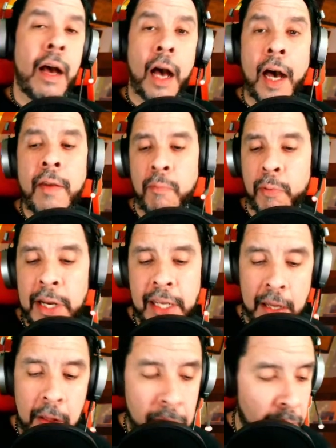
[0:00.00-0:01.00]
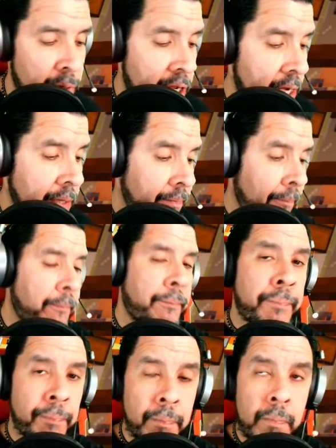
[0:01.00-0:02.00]
Unbreaking 3
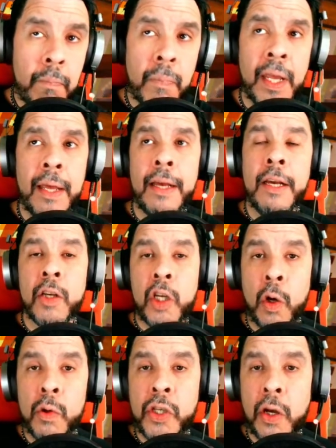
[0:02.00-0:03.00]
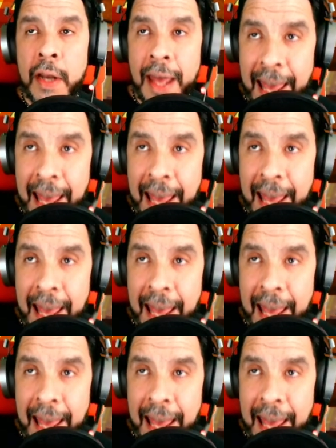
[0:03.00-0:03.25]
goes on